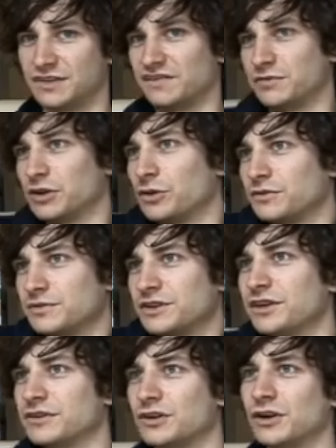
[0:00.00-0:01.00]
give me a lot of,
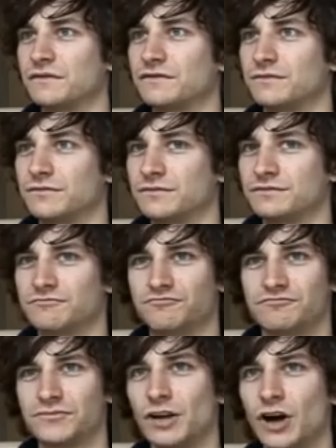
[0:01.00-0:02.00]
you know, kind of
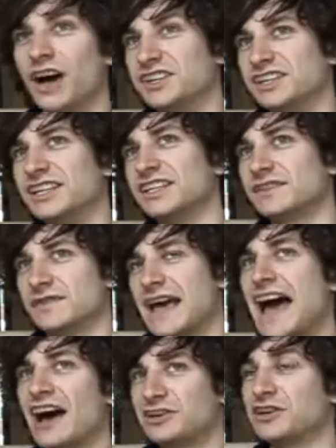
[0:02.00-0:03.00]
ideas for
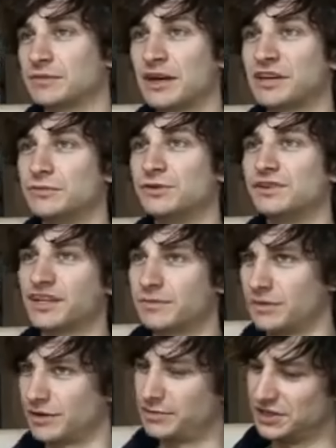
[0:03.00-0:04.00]
how you can make
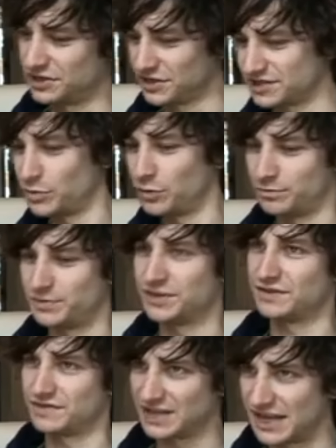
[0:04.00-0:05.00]
music by pinching small
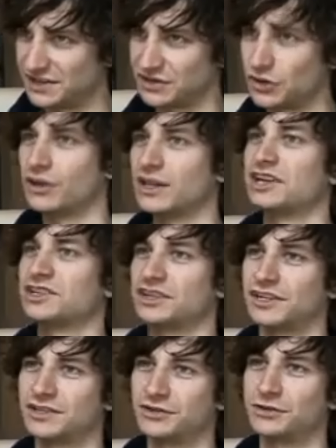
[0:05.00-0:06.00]
bits of sound and
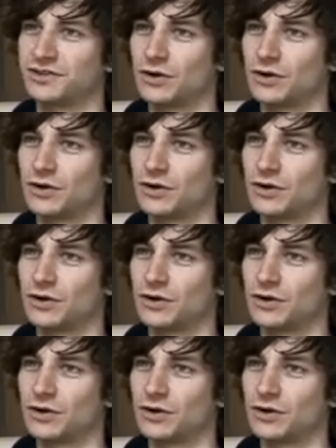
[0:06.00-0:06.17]
collaging into new